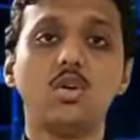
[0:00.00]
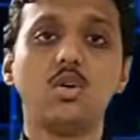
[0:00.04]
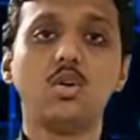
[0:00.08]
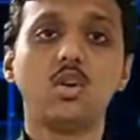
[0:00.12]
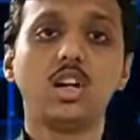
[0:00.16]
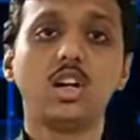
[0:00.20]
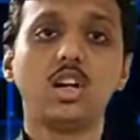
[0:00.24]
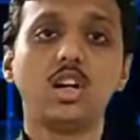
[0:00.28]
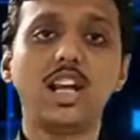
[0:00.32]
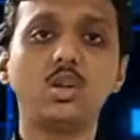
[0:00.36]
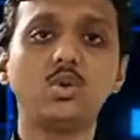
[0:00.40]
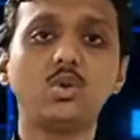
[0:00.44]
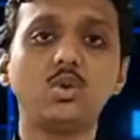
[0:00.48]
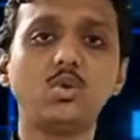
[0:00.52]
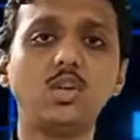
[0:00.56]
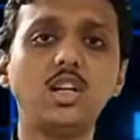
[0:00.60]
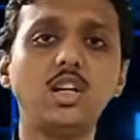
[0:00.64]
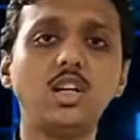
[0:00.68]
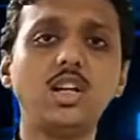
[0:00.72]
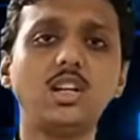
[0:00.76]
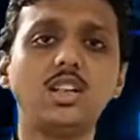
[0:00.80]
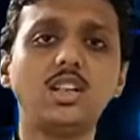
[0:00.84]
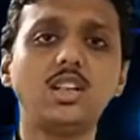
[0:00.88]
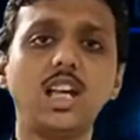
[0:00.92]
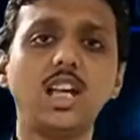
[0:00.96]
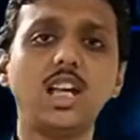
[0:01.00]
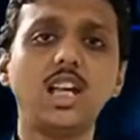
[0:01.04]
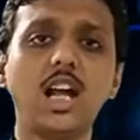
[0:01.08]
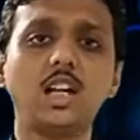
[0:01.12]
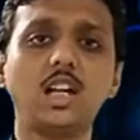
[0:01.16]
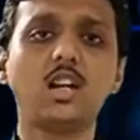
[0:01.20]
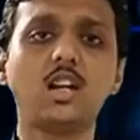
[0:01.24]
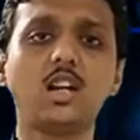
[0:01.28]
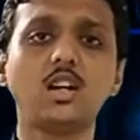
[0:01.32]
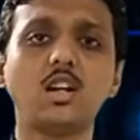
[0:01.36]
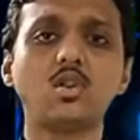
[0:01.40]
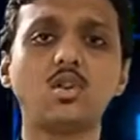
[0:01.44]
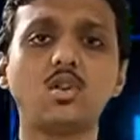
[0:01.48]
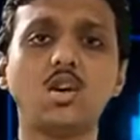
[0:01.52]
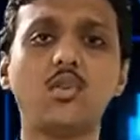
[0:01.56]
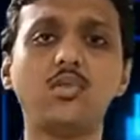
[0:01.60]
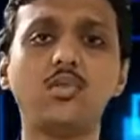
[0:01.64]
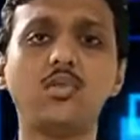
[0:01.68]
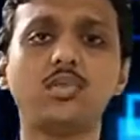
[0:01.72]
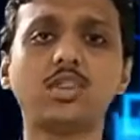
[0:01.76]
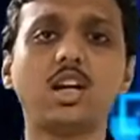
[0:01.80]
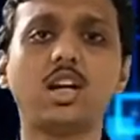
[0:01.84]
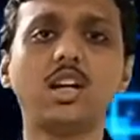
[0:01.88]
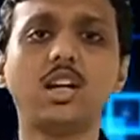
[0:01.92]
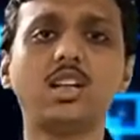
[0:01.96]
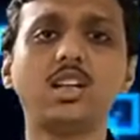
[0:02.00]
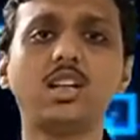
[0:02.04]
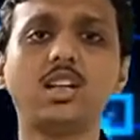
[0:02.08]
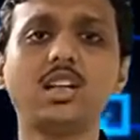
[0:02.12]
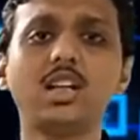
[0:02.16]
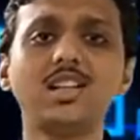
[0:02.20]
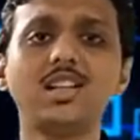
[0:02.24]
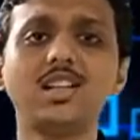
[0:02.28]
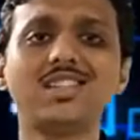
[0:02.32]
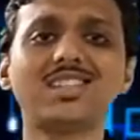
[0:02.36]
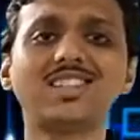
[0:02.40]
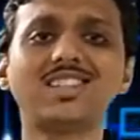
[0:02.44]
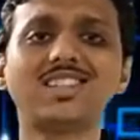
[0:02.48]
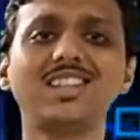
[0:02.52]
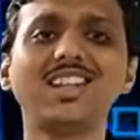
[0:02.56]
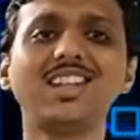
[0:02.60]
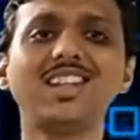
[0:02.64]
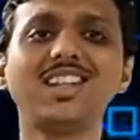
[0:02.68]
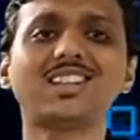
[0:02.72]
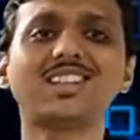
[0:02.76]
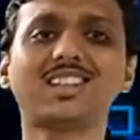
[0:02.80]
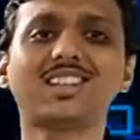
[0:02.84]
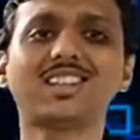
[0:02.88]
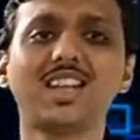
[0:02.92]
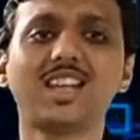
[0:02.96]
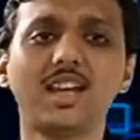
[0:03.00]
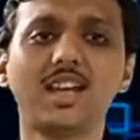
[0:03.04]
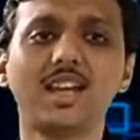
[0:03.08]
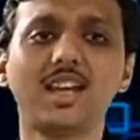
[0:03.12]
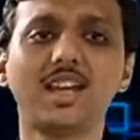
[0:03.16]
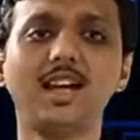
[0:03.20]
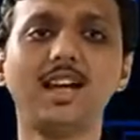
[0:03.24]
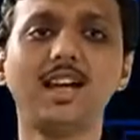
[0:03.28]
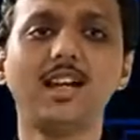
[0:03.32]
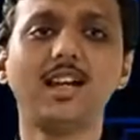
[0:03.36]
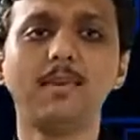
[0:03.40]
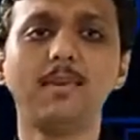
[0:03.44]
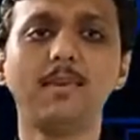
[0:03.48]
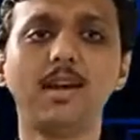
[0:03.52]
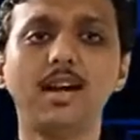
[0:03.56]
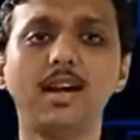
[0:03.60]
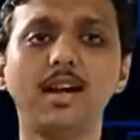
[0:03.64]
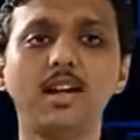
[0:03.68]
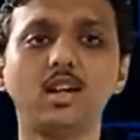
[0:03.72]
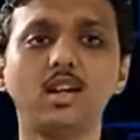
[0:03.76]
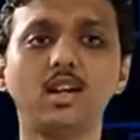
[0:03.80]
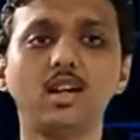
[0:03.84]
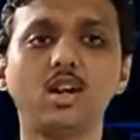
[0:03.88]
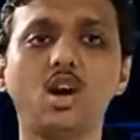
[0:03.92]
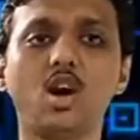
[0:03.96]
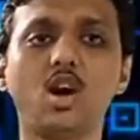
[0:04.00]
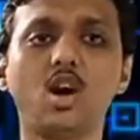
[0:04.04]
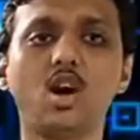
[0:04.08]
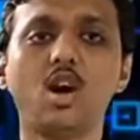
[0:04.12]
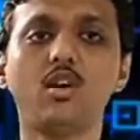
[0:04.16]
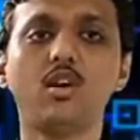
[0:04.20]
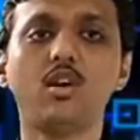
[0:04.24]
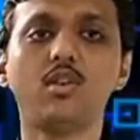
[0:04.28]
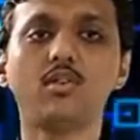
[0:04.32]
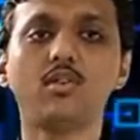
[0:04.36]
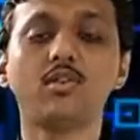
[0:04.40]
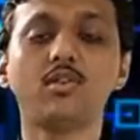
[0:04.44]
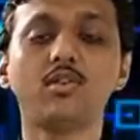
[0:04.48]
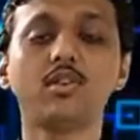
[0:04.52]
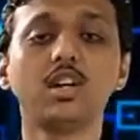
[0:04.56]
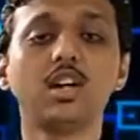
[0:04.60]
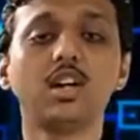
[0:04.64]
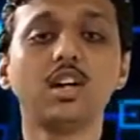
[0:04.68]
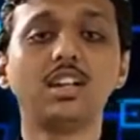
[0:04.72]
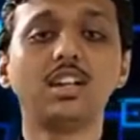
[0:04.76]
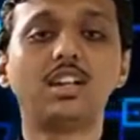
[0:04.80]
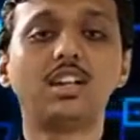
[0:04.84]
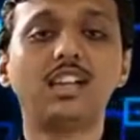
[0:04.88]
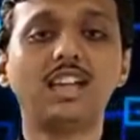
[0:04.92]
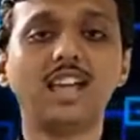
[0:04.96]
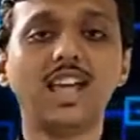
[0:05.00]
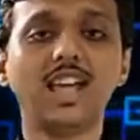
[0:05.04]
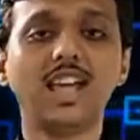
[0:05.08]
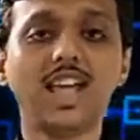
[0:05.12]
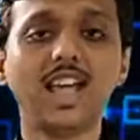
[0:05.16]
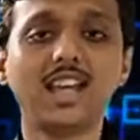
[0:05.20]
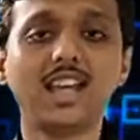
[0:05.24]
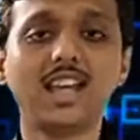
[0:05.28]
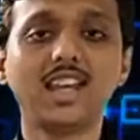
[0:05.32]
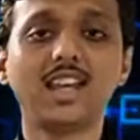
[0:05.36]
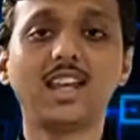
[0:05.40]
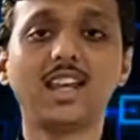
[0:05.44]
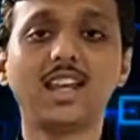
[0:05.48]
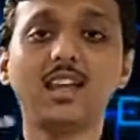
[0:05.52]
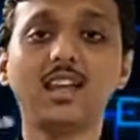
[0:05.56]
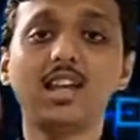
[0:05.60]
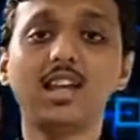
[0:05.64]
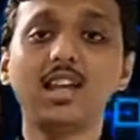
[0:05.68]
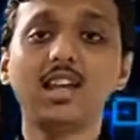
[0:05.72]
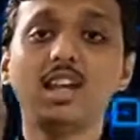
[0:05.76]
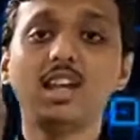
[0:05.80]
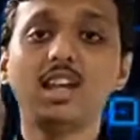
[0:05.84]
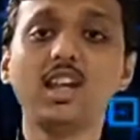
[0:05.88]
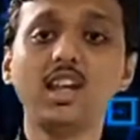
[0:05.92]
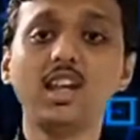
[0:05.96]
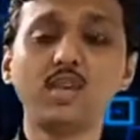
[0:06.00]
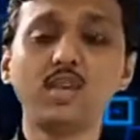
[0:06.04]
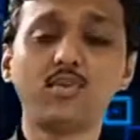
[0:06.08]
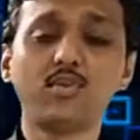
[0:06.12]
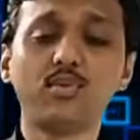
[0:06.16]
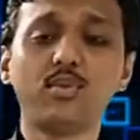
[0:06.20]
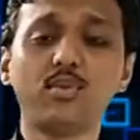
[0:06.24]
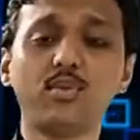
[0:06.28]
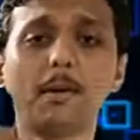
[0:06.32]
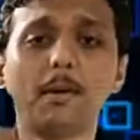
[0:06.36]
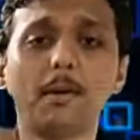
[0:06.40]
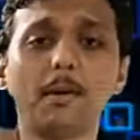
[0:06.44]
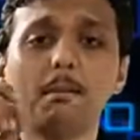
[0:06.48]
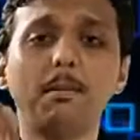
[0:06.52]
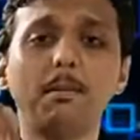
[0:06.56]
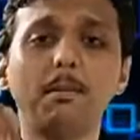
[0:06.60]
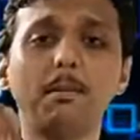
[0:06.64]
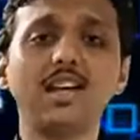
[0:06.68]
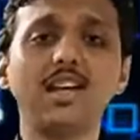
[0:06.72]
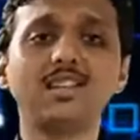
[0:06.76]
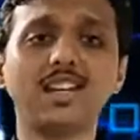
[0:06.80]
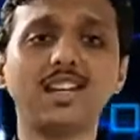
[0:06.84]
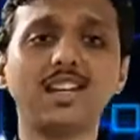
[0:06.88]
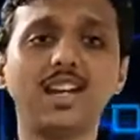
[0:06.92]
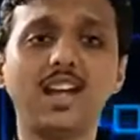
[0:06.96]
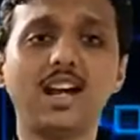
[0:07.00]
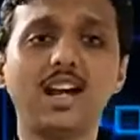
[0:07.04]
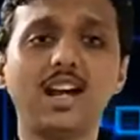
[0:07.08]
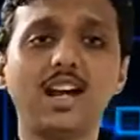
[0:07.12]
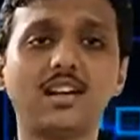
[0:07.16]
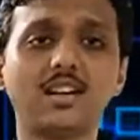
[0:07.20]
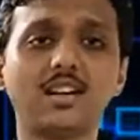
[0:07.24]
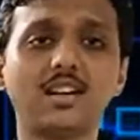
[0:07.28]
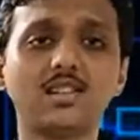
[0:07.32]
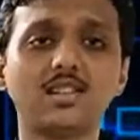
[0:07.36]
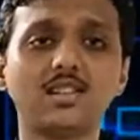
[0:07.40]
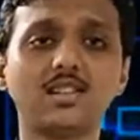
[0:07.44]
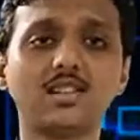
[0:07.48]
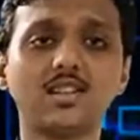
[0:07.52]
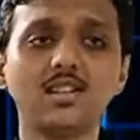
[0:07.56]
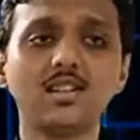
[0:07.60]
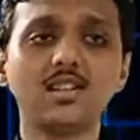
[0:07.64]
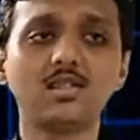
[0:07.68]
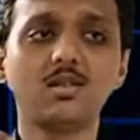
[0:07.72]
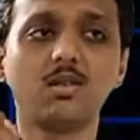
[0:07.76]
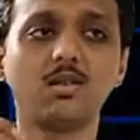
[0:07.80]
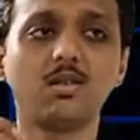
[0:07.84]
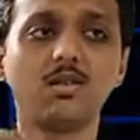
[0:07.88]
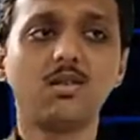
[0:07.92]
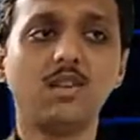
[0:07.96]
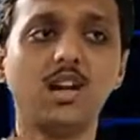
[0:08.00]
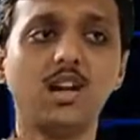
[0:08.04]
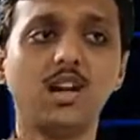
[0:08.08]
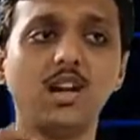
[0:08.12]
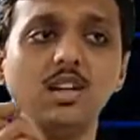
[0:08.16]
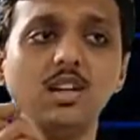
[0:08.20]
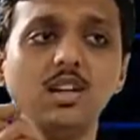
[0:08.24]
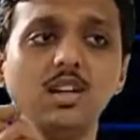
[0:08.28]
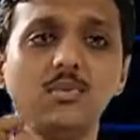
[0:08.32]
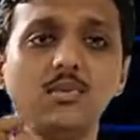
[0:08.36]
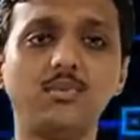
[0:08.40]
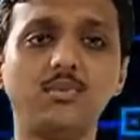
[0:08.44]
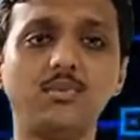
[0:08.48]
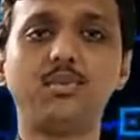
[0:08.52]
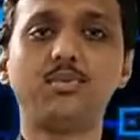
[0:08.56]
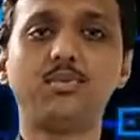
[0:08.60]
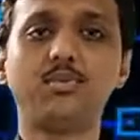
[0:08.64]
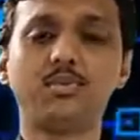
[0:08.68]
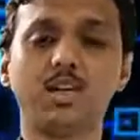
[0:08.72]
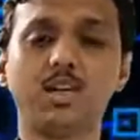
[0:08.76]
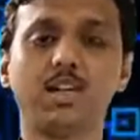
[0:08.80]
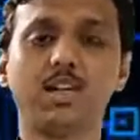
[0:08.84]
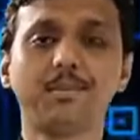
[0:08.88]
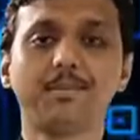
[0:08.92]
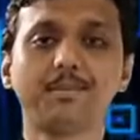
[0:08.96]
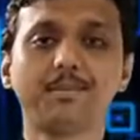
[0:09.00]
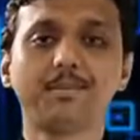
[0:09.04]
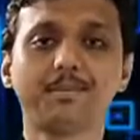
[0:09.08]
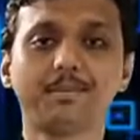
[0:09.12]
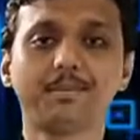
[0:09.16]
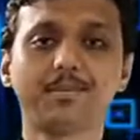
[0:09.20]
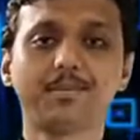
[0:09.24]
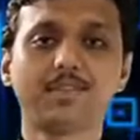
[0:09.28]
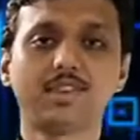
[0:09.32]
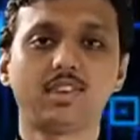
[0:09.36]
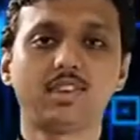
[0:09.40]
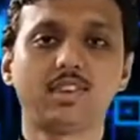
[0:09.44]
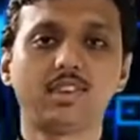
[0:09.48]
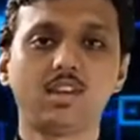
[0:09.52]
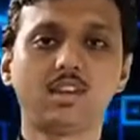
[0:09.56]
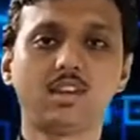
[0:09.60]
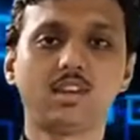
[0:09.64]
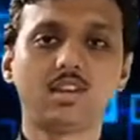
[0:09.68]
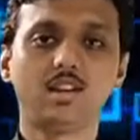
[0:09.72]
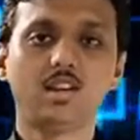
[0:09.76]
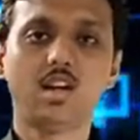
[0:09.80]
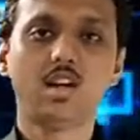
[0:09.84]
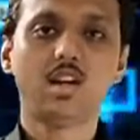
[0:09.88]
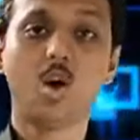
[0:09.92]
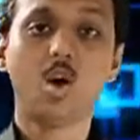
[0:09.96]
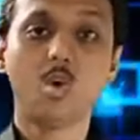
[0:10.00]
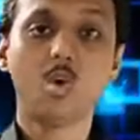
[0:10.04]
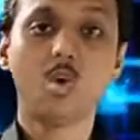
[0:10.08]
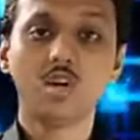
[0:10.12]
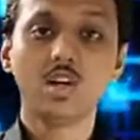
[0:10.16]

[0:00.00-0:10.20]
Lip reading: calculate the address of 36th element of the array if base address is 150. Now